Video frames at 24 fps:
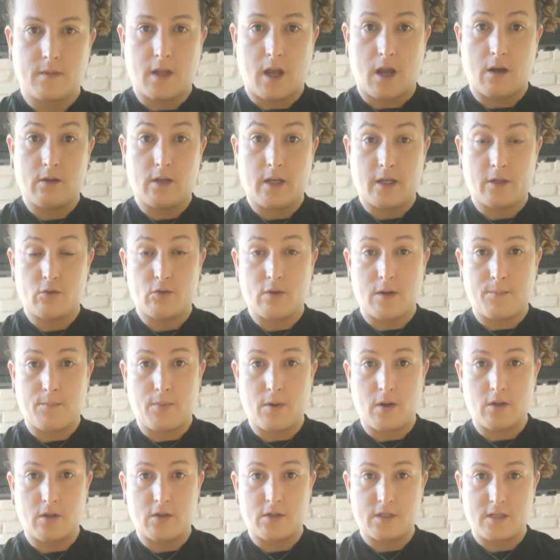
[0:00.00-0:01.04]
I'd like to
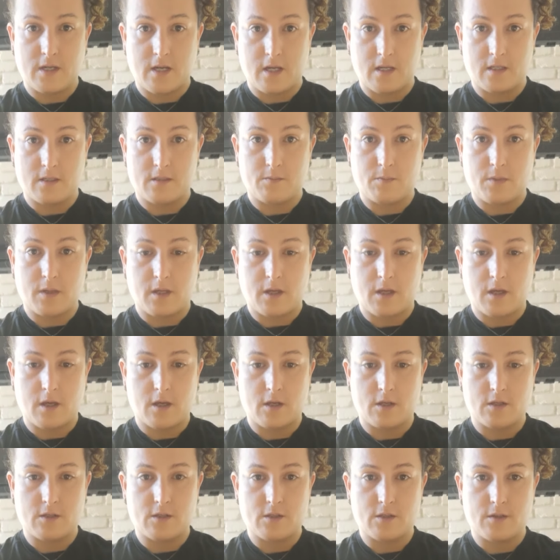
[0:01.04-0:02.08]
apologize
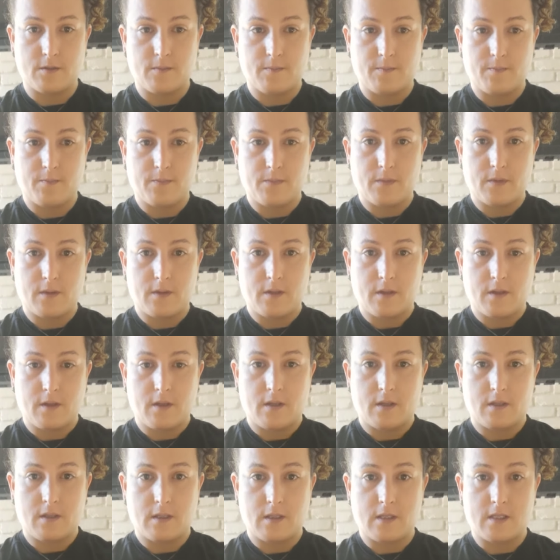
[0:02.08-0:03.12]
because
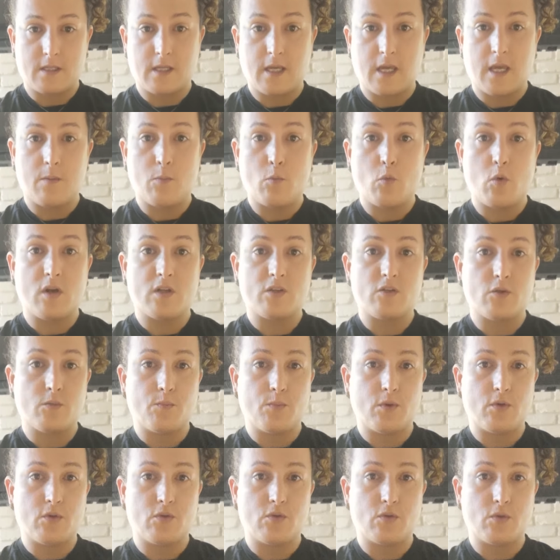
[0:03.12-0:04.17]
this game was
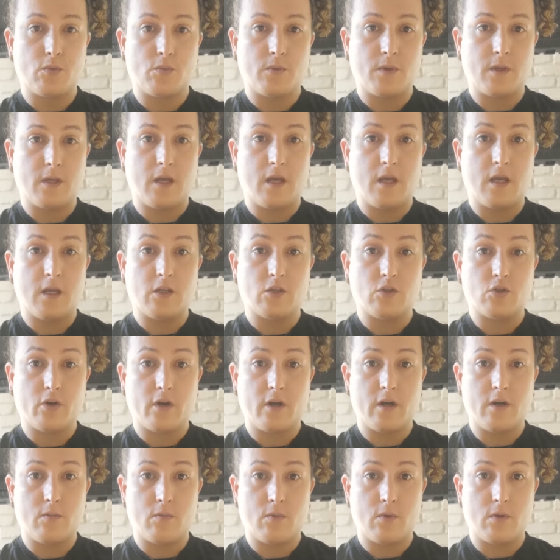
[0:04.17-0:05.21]
supposed to be an
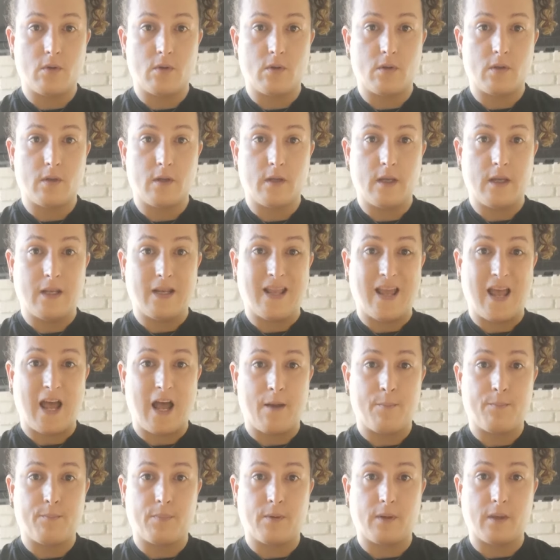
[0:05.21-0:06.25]
enjoyable and
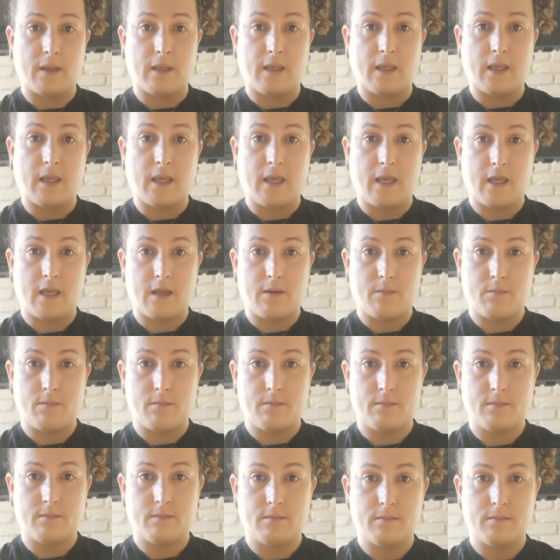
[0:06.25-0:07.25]
happy game.